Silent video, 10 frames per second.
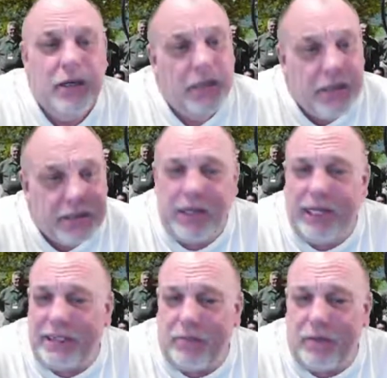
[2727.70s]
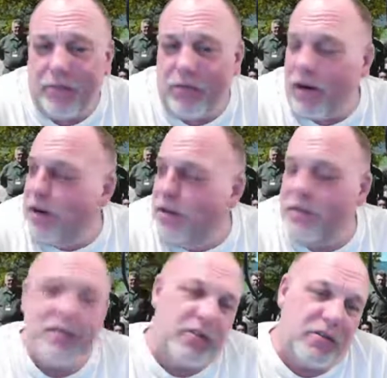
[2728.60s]
So that's something I want
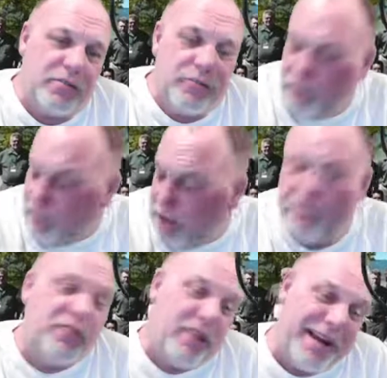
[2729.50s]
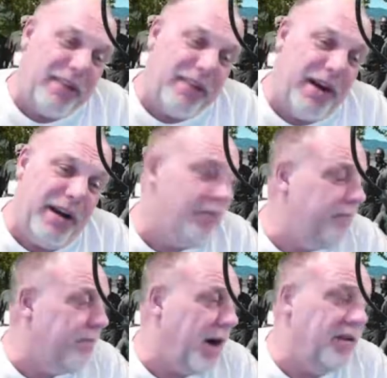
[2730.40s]
to maybe try to get ready
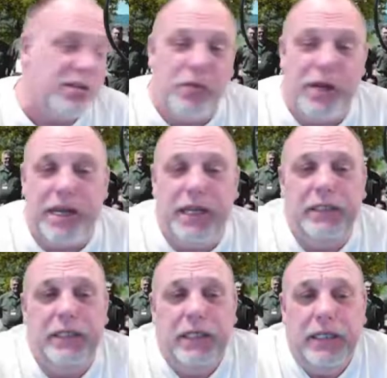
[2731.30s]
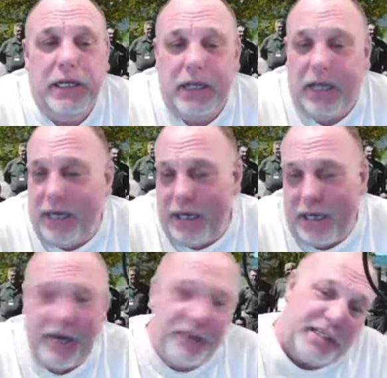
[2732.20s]
by this weekend.
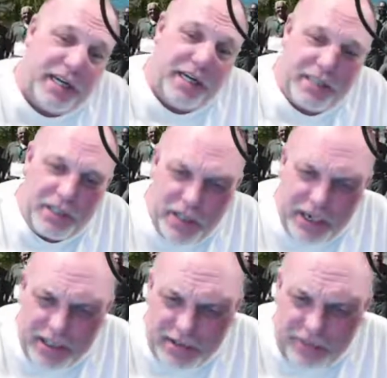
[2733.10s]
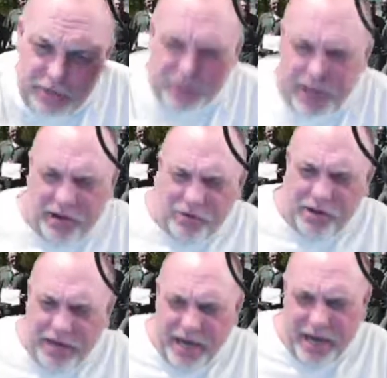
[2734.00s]
I don't see any suggestions for a title
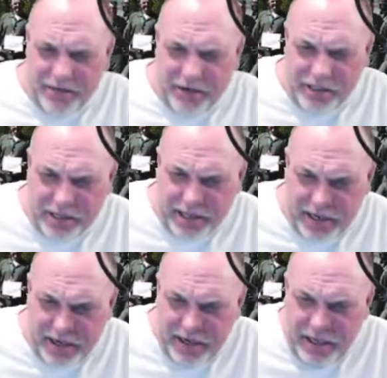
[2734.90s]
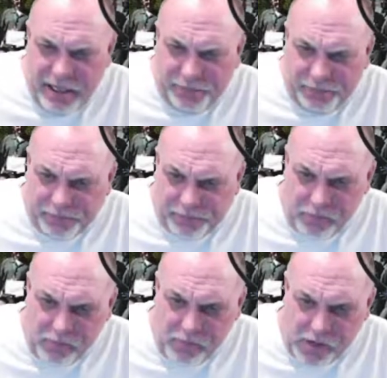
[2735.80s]
yet, but let's see.
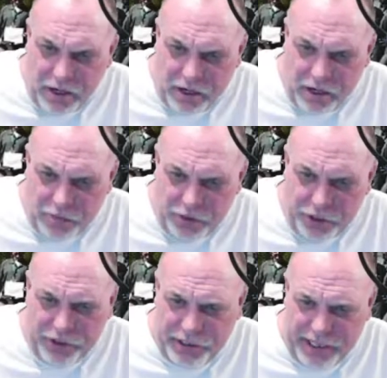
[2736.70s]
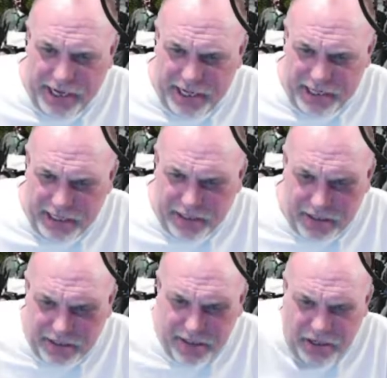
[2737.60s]
Richard says,
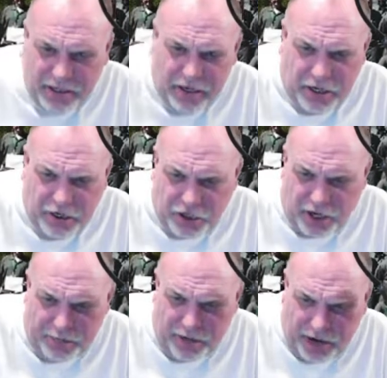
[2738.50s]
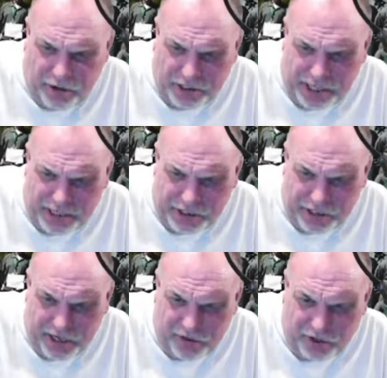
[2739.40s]
John Powers has a
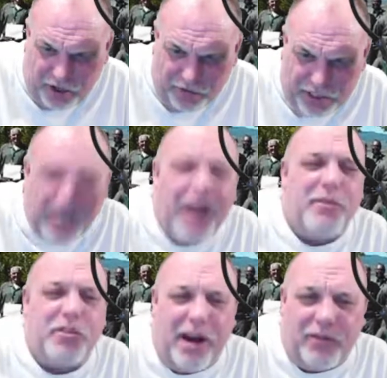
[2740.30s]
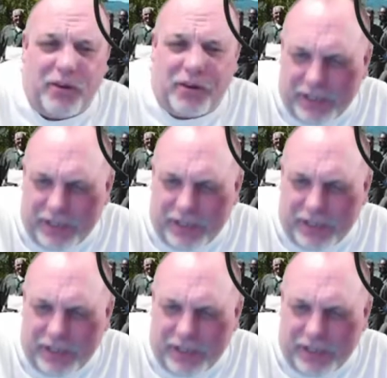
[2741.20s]
channel called The Time Traveler.